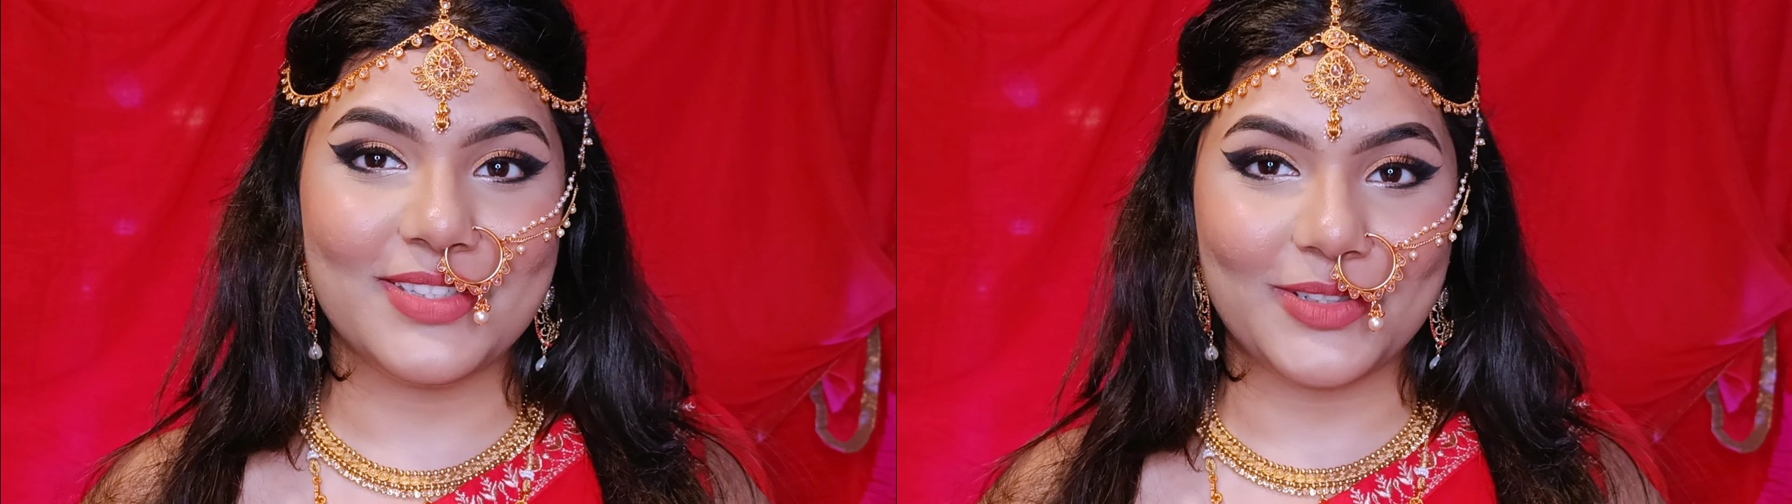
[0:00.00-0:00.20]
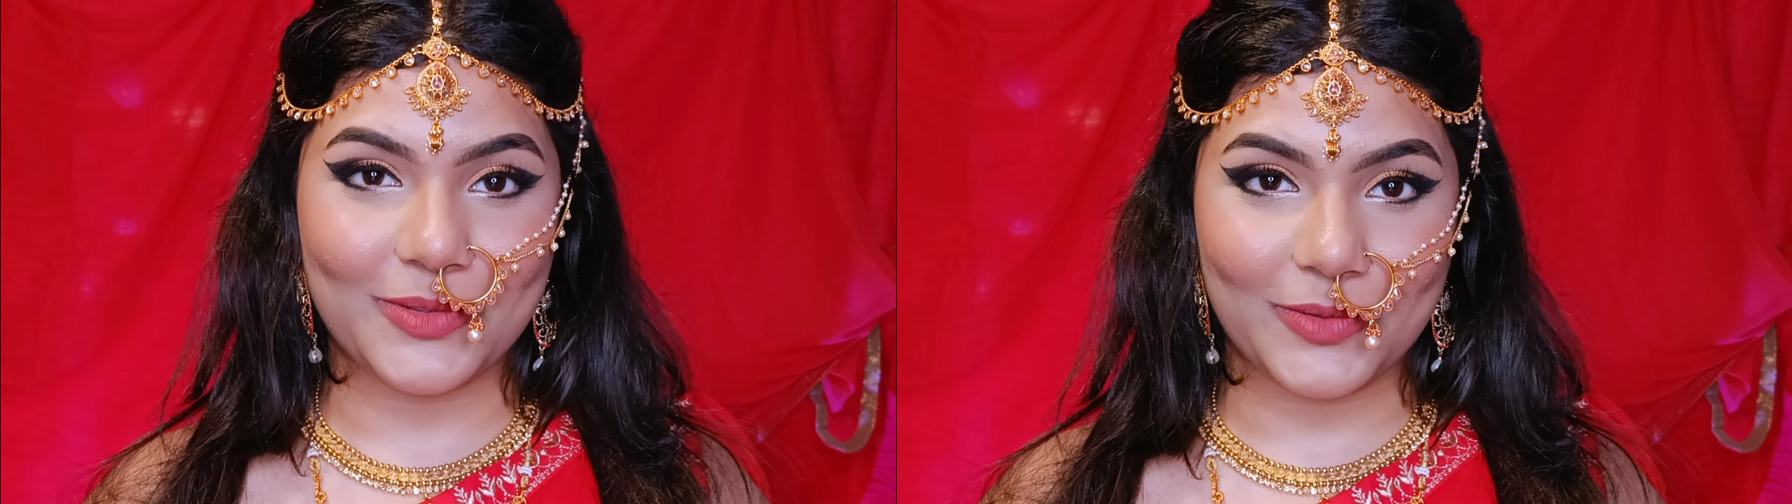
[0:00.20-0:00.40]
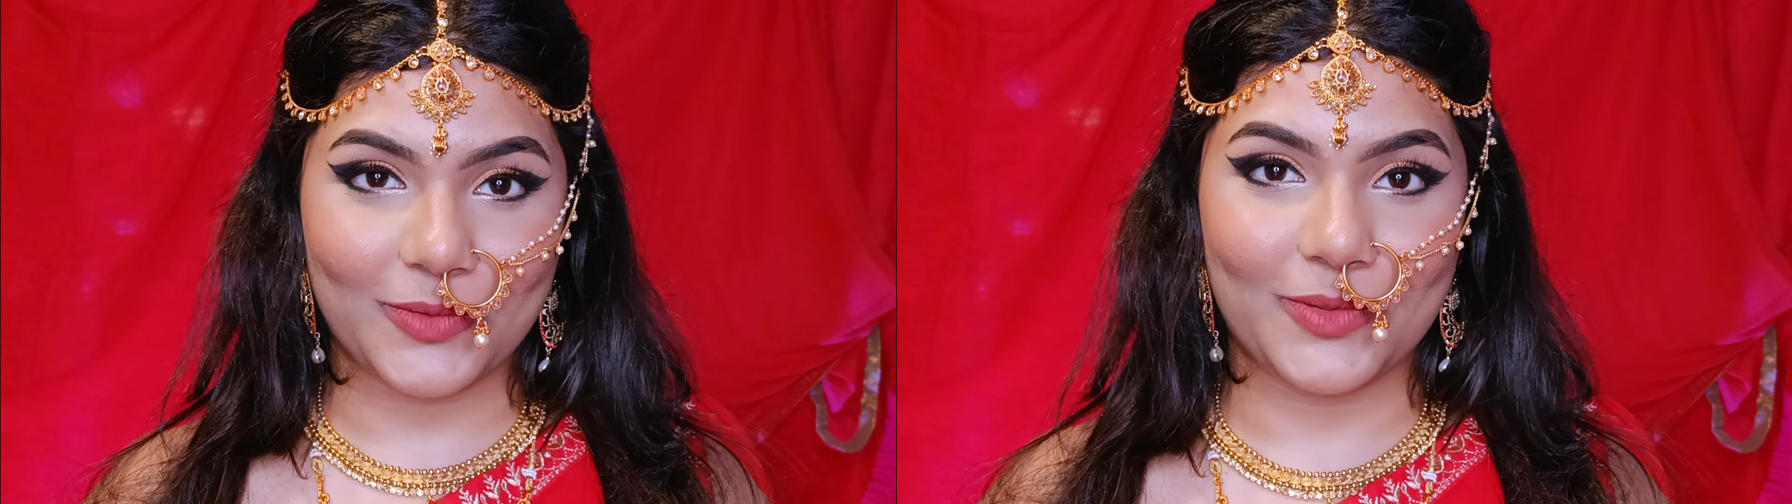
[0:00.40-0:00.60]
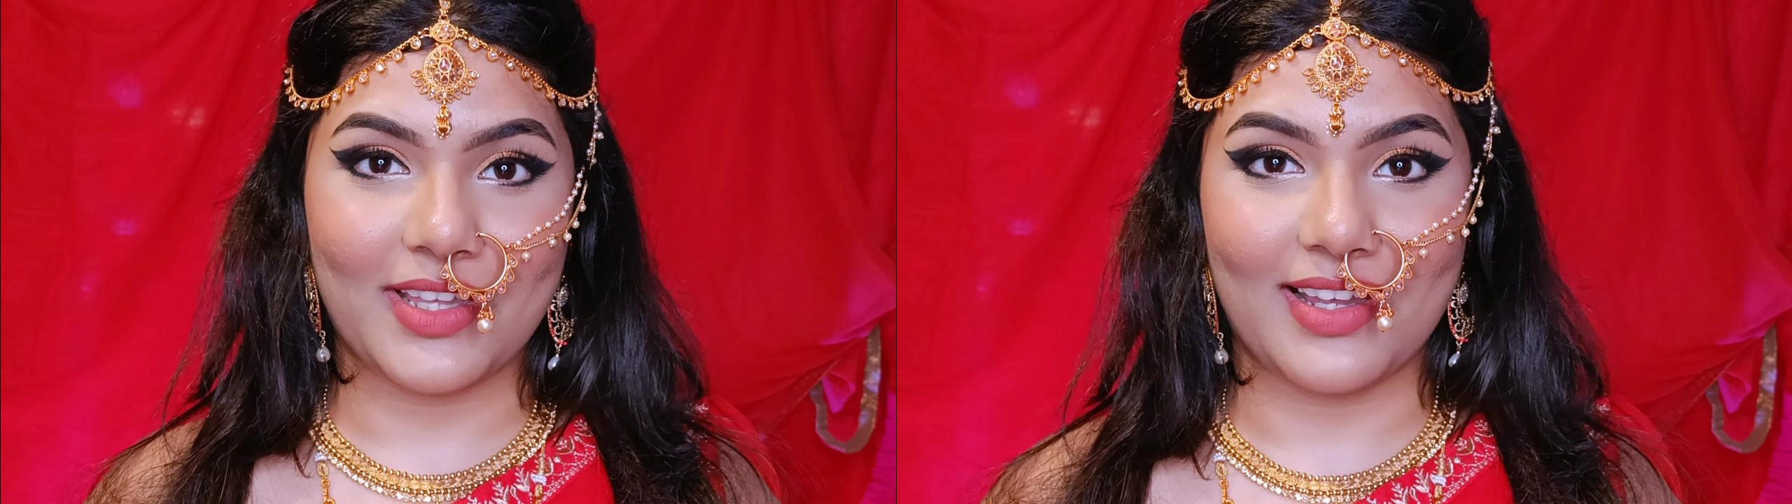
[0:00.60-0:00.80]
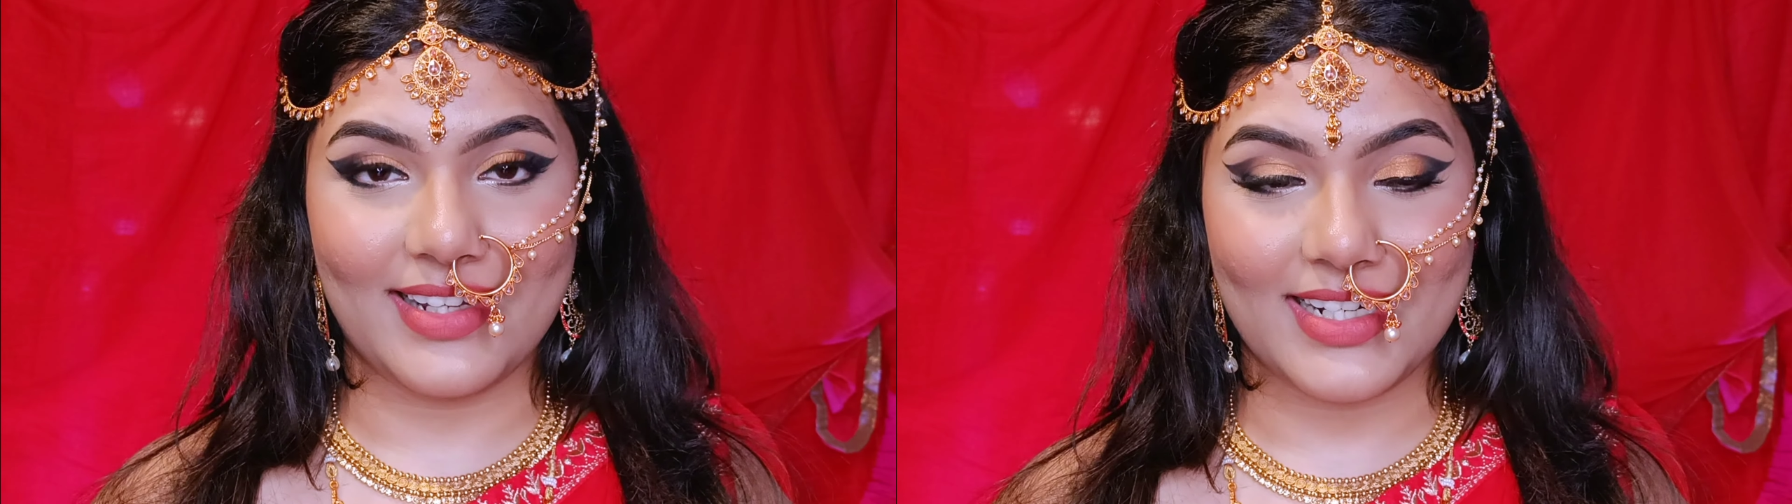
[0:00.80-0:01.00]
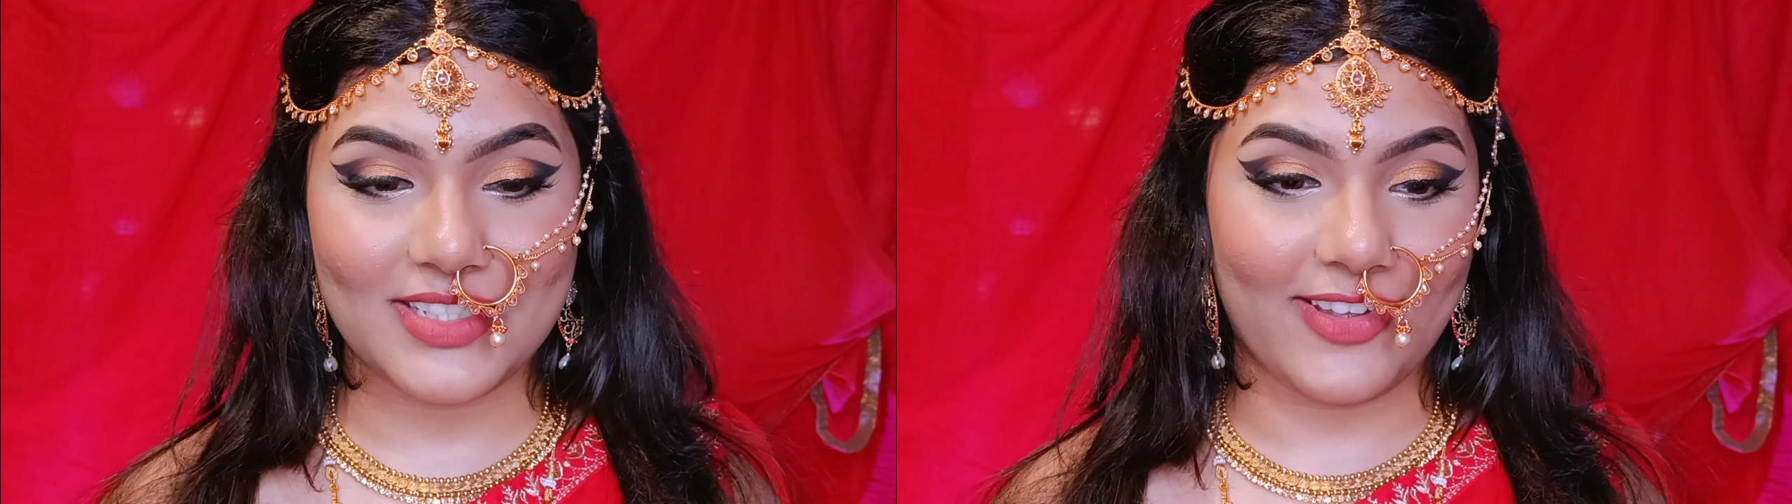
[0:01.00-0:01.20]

So yeah, that's